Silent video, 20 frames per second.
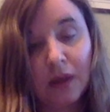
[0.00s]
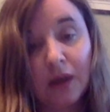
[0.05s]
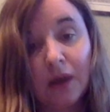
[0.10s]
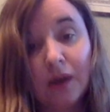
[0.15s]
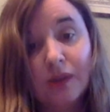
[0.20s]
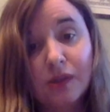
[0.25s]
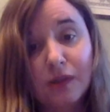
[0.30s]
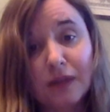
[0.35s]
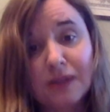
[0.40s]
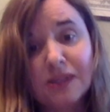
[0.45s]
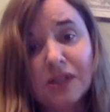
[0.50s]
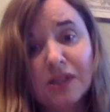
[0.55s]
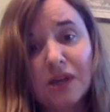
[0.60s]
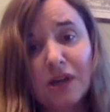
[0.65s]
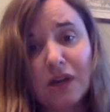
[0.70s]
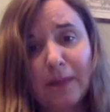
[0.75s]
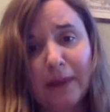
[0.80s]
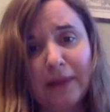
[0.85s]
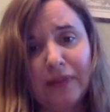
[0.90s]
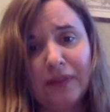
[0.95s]
So let's talk
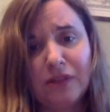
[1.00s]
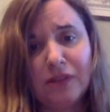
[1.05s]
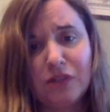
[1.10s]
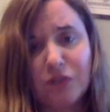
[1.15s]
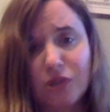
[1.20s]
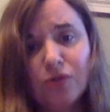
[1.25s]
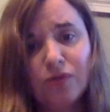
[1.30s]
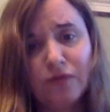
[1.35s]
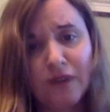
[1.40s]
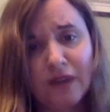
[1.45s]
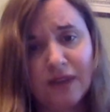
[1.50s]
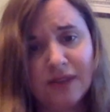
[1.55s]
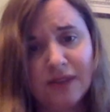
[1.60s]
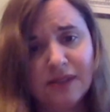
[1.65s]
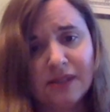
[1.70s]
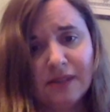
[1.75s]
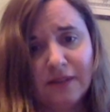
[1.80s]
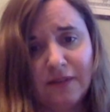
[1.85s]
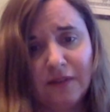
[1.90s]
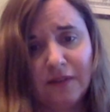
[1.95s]
about the two
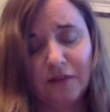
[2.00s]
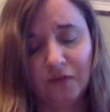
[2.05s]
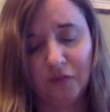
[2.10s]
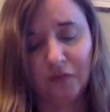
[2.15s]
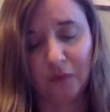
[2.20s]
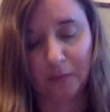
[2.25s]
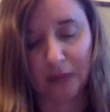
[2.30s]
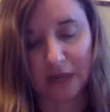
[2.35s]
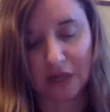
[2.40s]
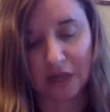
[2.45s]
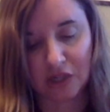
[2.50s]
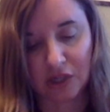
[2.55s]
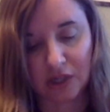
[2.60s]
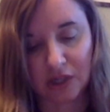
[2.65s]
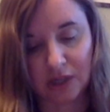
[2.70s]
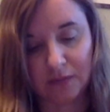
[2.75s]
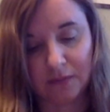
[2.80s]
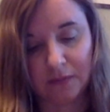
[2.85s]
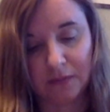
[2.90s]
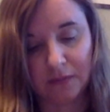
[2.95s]
phases of
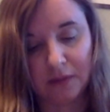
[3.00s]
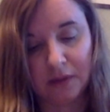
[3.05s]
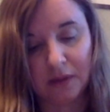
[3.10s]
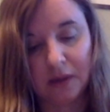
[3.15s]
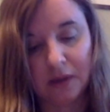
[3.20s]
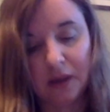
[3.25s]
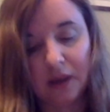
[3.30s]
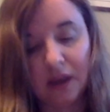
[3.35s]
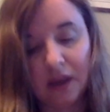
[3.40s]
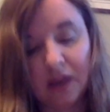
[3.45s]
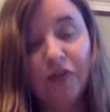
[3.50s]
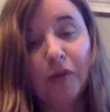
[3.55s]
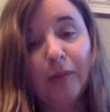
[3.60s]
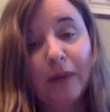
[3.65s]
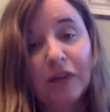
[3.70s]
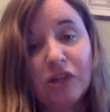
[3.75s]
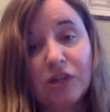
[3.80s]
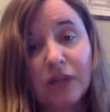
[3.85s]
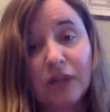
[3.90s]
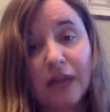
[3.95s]
inflammation.
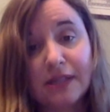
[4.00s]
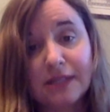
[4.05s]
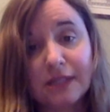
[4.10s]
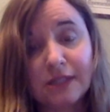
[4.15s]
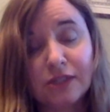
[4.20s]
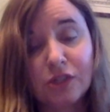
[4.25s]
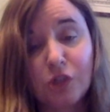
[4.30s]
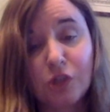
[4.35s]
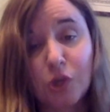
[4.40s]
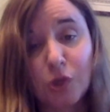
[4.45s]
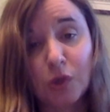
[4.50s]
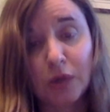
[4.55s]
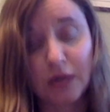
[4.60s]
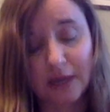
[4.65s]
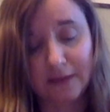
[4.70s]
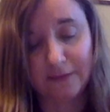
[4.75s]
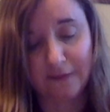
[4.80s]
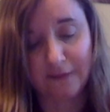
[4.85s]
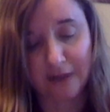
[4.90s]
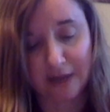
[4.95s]
Inflammation has two
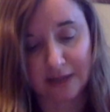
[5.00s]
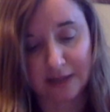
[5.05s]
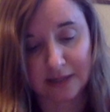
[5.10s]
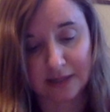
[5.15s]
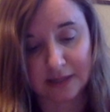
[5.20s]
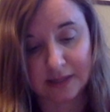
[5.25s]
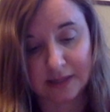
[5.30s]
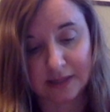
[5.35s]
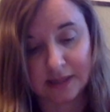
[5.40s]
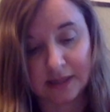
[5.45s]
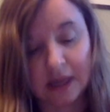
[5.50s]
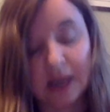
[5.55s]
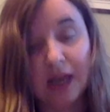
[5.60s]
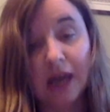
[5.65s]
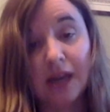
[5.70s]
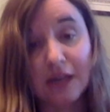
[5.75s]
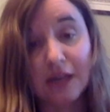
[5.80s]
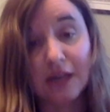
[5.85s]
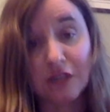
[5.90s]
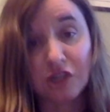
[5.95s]
key phases
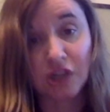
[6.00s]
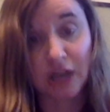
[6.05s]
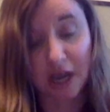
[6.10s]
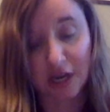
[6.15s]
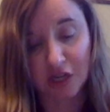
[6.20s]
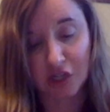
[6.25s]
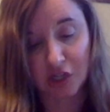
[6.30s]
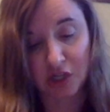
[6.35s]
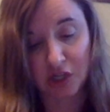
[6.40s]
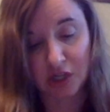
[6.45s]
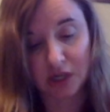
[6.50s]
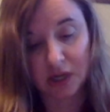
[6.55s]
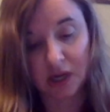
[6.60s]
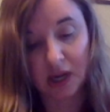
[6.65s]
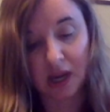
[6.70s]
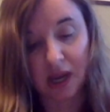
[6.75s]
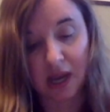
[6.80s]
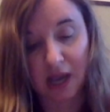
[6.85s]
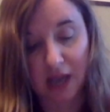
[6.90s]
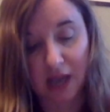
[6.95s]
initiation,
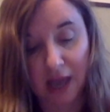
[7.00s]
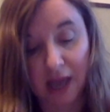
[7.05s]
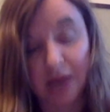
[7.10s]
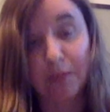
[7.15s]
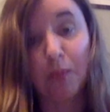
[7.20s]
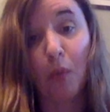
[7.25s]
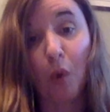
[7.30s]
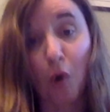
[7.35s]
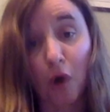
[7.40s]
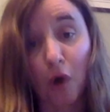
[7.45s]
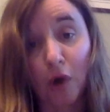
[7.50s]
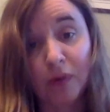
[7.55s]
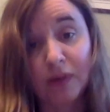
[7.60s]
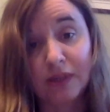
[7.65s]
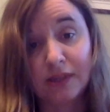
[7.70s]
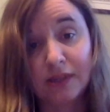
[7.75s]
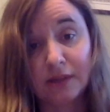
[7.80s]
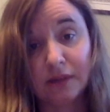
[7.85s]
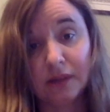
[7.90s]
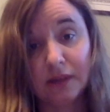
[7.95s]
and more
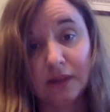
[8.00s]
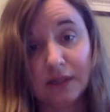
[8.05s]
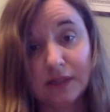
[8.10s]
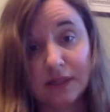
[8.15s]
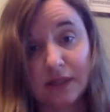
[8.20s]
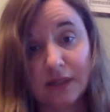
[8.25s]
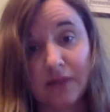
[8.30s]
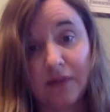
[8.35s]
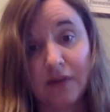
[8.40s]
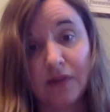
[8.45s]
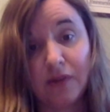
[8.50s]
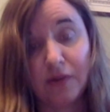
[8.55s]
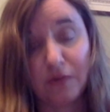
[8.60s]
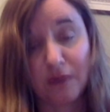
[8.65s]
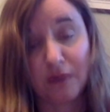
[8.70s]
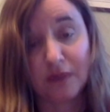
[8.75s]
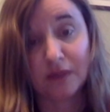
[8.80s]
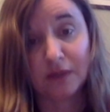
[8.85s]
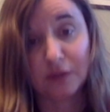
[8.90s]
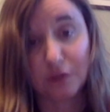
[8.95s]
recently discovered the
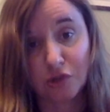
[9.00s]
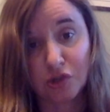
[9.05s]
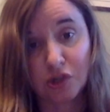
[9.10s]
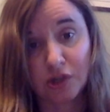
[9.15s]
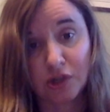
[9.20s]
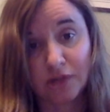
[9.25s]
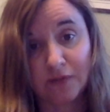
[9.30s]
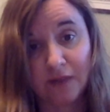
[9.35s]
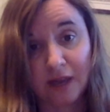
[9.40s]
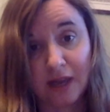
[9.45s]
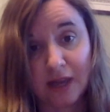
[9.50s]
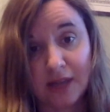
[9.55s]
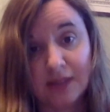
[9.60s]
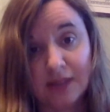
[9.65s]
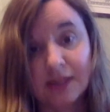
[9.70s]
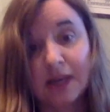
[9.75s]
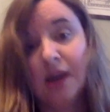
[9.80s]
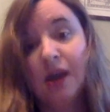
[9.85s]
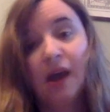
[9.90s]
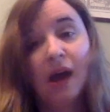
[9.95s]
resolution
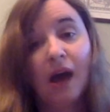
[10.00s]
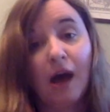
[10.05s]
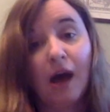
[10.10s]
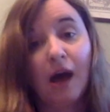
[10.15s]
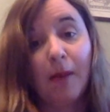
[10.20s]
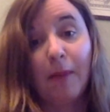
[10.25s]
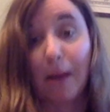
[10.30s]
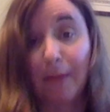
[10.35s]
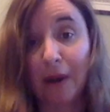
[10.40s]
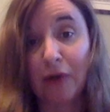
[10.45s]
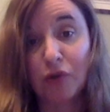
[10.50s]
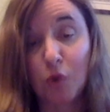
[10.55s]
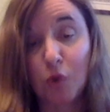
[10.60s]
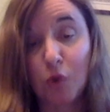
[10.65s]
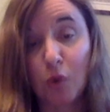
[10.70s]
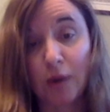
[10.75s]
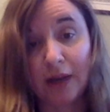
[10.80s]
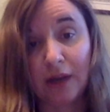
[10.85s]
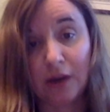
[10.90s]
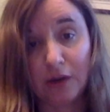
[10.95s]
phase um, about
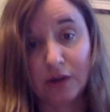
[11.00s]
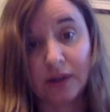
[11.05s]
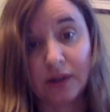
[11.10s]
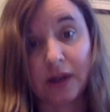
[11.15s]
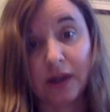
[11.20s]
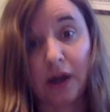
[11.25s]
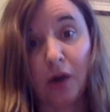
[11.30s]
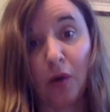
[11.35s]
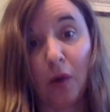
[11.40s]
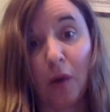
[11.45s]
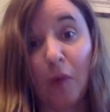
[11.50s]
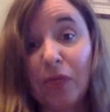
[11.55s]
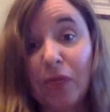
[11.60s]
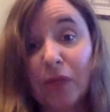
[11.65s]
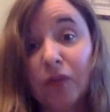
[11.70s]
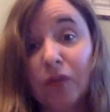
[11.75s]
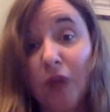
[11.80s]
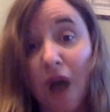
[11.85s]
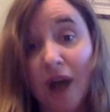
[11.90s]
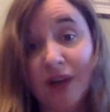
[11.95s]
20 years ago, with
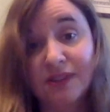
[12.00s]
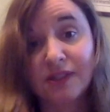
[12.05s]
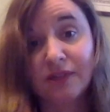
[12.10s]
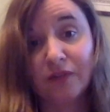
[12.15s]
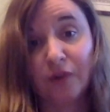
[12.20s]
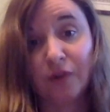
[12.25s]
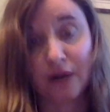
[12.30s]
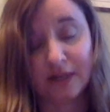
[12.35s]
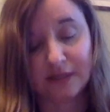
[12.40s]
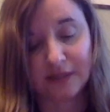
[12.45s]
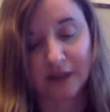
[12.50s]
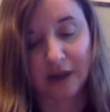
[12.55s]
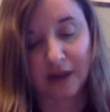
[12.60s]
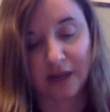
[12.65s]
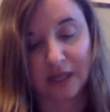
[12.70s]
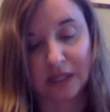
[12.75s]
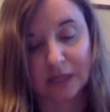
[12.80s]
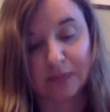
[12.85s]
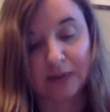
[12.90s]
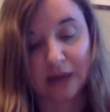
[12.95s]
lots of great
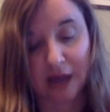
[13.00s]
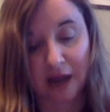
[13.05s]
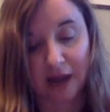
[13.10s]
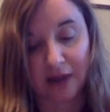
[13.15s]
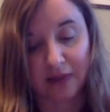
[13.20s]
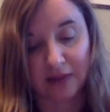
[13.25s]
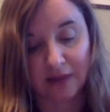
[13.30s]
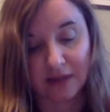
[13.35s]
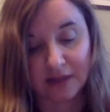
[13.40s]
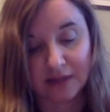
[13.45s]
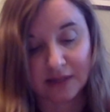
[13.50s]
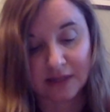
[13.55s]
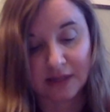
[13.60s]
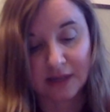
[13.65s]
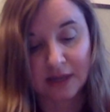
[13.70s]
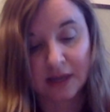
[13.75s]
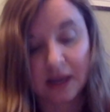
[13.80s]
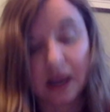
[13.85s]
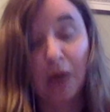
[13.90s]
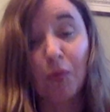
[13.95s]
science behind this.
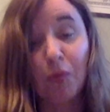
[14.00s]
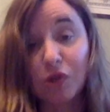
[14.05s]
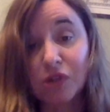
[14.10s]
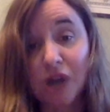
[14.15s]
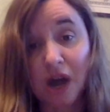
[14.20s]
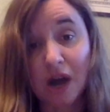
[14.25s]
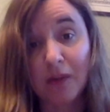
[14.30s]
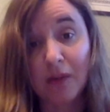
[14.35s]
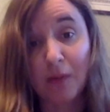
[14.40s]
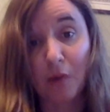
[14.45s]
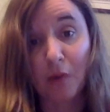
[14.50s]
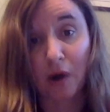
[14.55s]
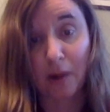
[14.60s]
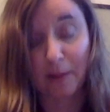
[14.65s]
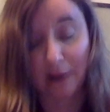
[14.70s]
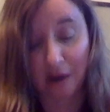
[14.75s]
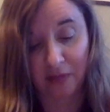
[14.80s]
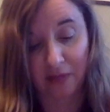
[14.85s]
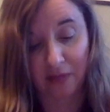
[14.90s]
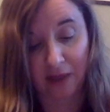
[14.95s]
And we'll talk more
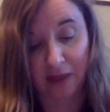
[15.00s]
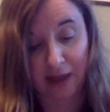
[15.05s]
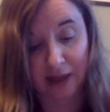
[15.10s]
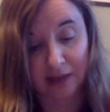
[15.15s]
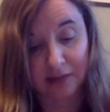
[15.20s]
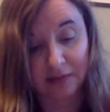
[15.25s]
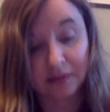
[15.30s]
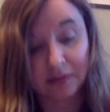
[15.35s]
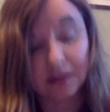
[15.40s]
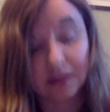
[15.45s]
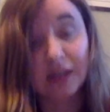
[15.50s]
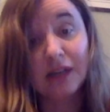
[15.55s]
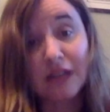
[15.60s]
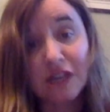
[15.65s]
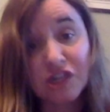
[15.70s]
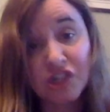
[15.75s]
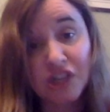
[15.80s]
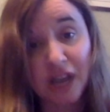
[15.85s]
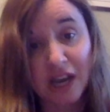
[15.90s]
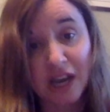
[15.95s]
about that. The
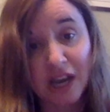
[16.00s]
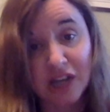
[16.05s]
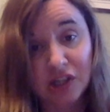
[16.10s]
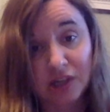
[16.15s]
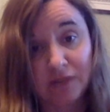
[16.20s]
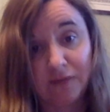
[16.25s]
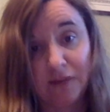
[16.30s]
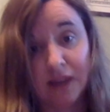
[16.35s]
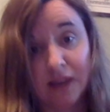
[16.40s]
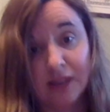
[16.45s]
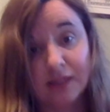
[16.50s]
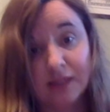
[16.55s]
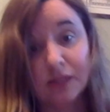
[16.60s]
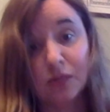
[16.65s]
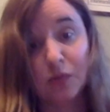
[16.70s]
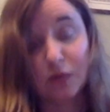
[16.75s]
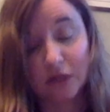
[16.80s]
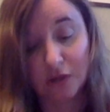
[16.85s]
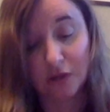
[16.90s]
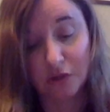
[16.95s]
initiation phase is
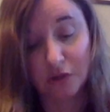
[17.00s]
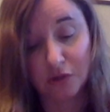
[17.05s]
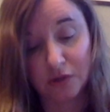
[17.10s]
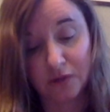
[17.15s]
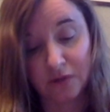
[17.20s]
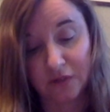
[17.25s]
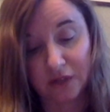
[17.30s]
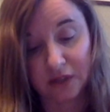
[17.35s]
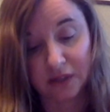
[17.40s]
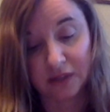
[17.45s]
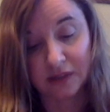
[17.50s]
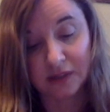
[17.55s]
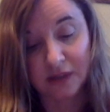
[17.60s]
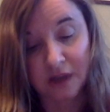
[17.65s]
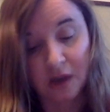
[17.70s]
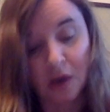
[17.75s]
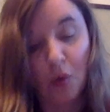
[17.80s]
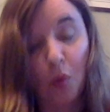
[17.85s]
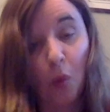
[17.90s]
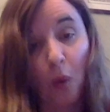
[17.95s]
when neutrophils,
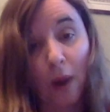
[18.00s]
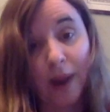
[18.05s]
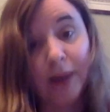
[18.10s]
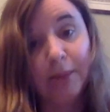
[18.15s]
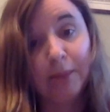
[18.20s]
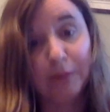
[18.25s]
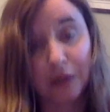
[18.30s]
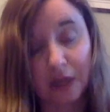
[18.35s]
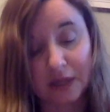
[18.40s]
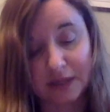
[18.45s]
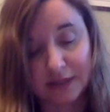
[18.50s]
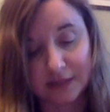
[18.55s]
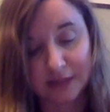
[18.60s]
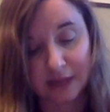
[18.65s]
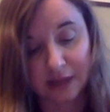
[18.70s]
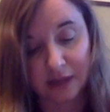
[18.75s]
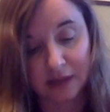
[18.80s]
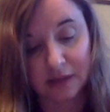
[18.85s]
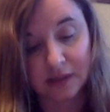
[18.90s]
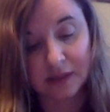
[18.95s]
white blood
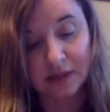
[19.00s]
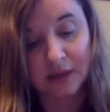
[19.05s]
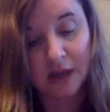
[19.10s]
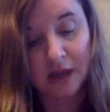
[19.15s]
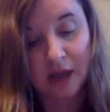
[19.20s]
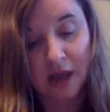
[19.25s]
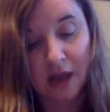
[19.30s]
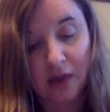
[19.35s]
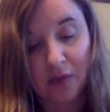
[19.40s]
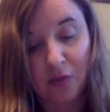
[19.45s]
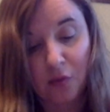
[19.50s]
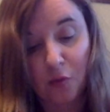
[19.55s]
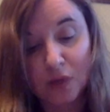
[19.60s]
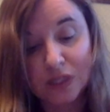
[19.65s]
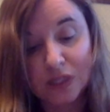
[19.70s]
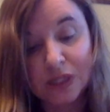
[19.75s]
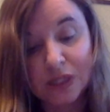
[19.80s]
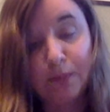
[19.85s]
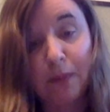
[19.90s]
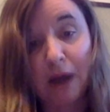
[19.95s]
cells,
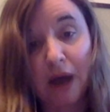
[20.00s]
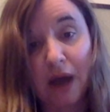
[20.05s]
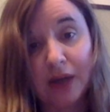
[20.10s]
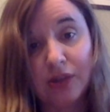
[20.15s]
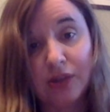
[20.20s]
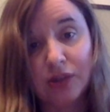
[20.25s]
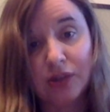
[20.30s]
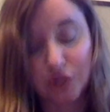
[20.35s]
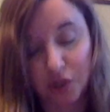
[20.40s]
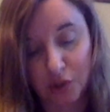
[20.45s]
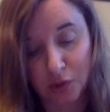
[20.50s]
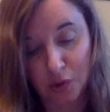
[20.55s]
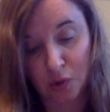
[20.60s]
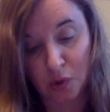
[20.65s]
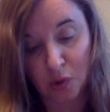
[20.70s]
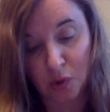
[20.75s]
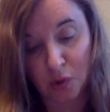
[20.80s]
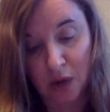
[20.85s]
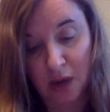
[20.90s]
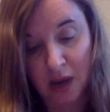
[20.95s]
respond
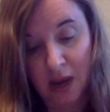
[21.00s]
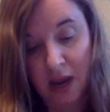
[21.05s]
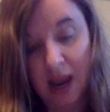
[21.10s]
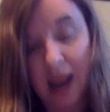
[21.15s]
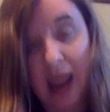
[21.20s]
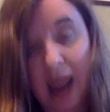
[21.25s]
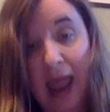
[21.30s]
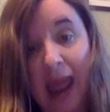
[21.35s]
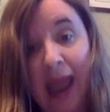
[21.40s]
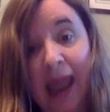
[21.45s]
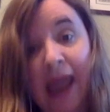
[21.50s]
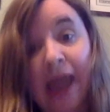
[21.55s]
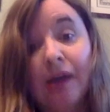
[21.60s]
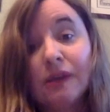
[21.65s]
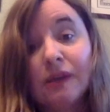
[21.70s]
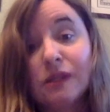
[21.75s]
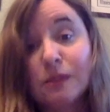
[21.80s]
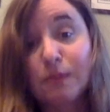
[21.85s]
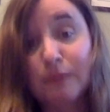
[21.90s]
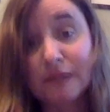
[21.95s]
to a
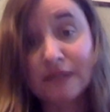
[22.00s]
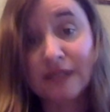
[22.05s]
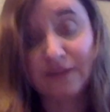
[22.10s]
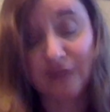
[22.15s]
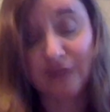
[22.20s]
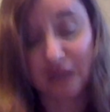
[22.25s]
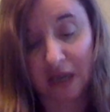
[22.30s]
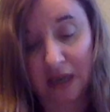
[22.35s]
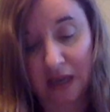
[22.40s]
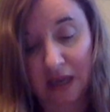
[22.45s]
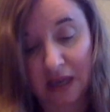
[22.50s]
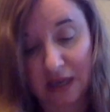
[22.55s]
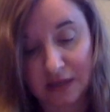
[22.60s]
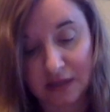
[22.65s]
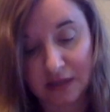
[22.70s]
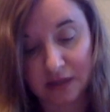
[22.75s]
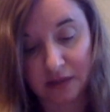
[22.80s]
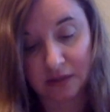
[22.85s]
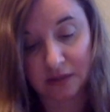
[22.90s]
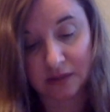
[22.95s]
specific
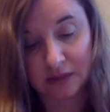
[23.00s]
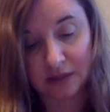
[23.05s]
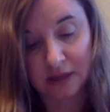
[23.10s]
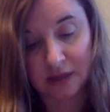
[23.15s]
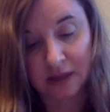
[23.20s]
insult.